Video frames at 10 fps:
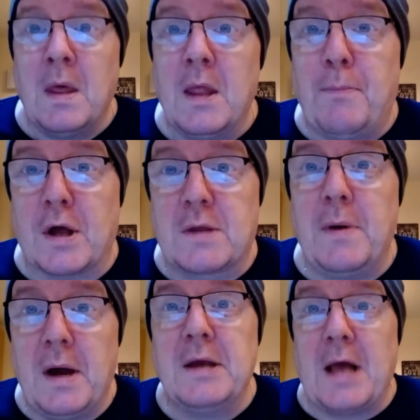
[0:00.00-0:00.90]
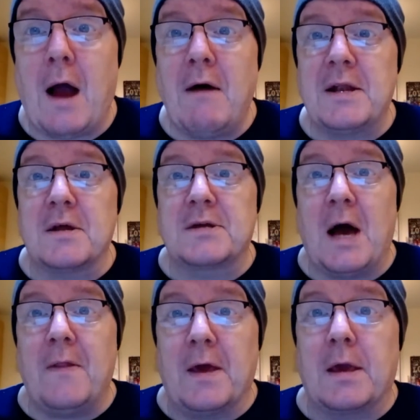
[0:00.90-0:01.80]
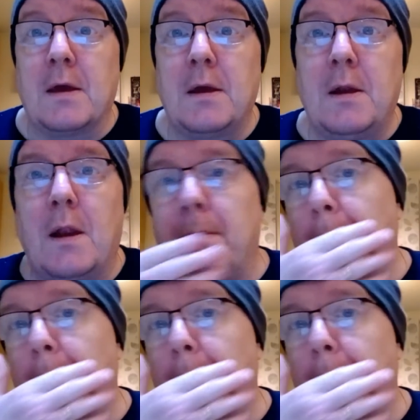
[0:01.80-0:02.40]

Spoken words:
The possibilities are endless, aren't they? You know what